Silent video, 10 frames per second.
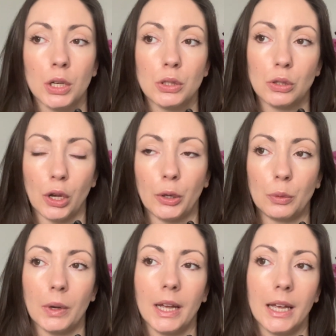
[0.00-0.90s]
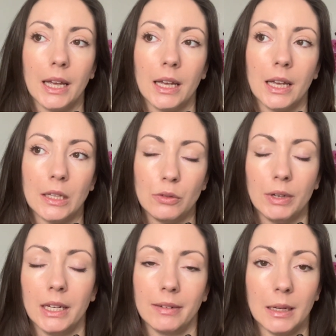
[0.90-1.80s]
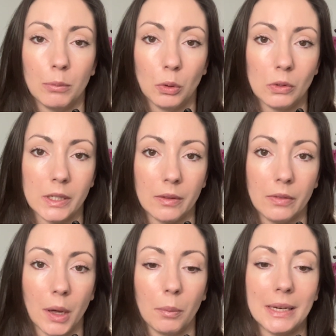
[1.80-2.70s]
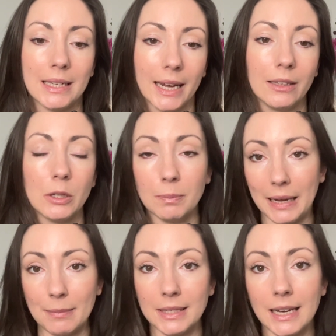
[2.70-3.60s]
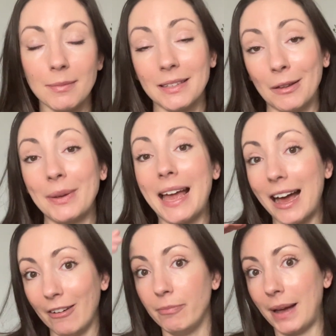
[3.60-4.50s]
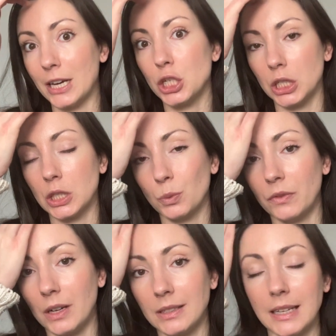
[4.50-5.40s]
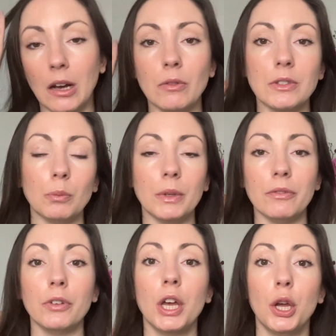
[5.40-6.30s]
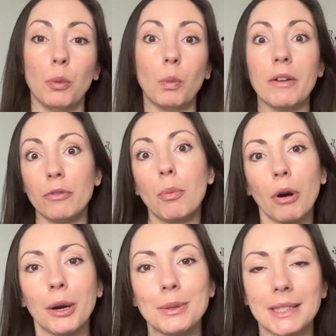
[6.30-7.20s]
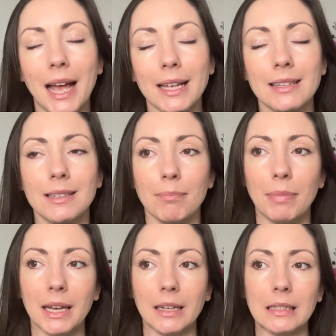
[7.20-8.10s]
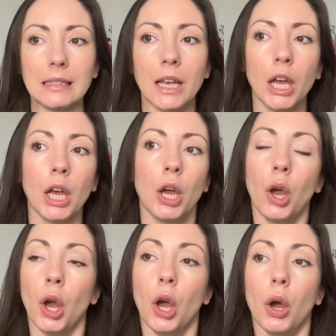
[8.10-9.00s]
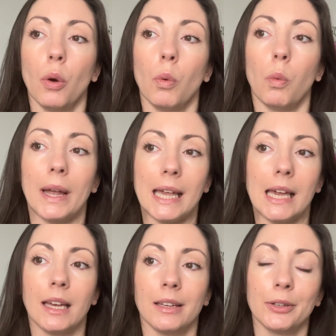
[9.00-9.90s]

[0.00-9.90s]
So it's really, really important that we take those baby steps and that we have patience with ourselves and with the process, because we